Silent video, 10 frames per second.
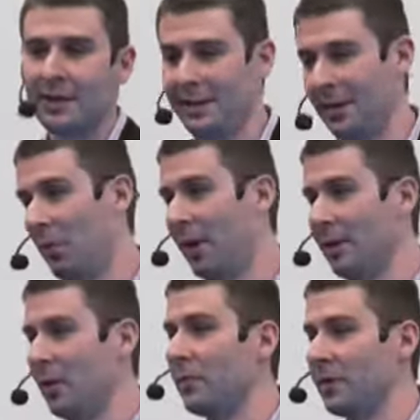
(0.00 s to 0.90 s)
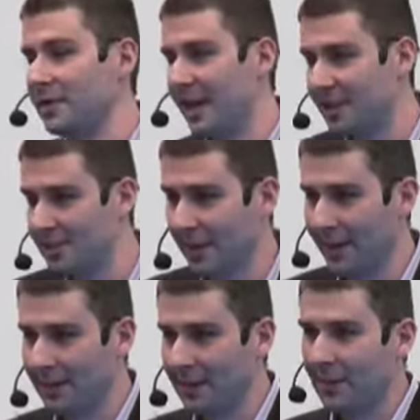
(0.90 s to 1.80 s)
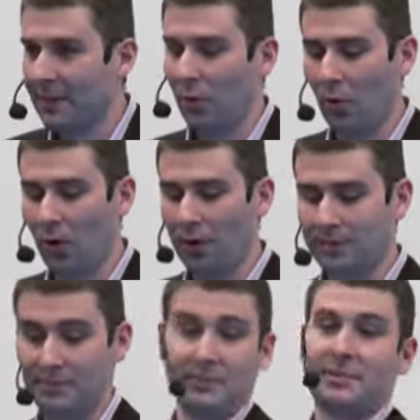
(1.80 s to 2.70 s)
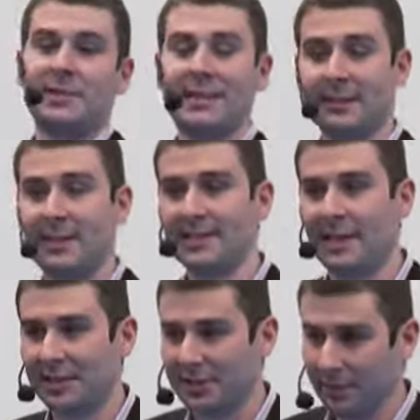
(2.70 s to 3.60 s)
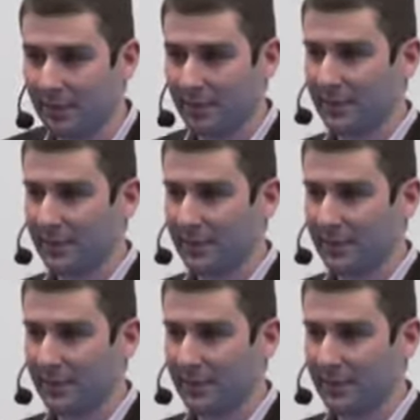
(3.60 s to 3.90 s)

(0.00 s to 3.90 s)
You don't want to over-exaggerate or say something that's not true.